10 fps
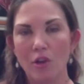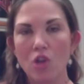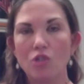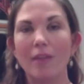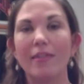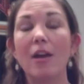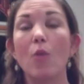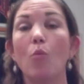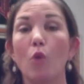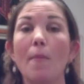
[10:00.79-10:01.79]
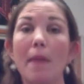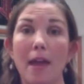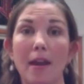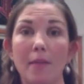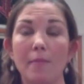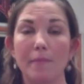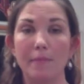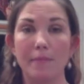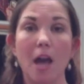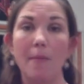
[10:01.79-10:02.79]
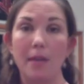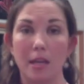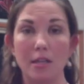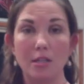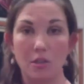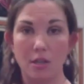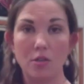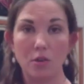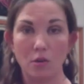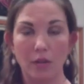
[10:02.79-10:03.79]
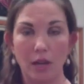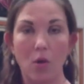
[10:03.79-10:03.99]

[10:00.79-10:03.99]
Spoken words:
So I think a woman coming into this like old